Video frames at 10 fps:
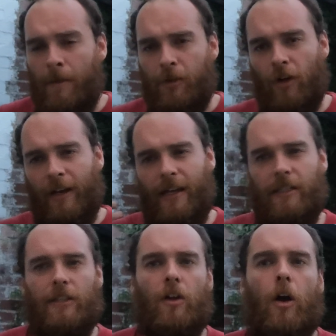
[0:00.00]

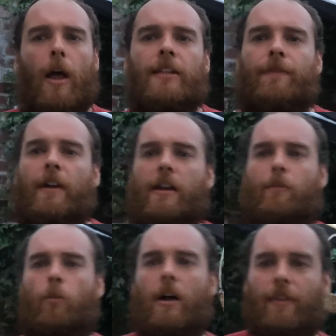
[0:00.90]
It's a very
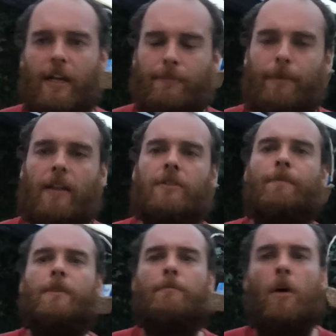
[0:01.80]
well nice balance.
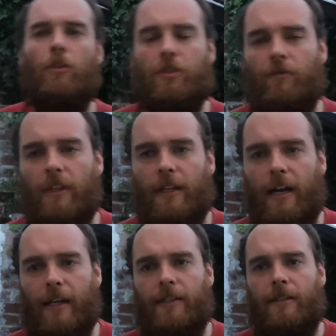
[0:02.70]
The malts are really
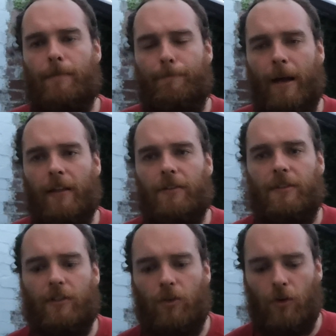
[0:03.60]
nice. The
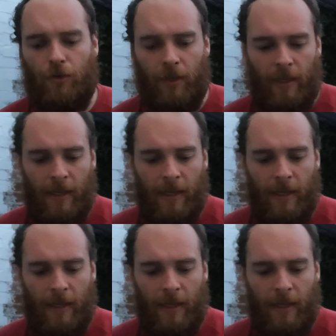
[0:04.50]
balance is good.